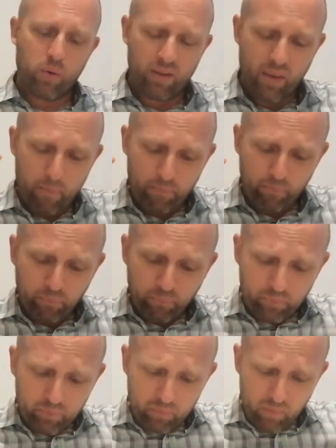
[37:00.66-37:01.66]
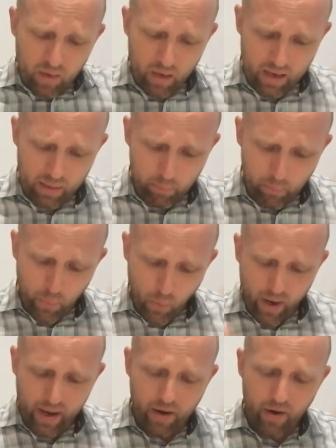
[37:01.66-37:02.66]
with in
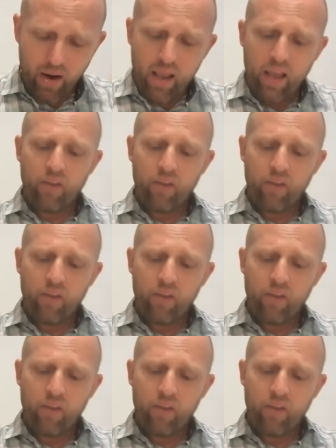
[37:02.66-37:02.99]
prayer,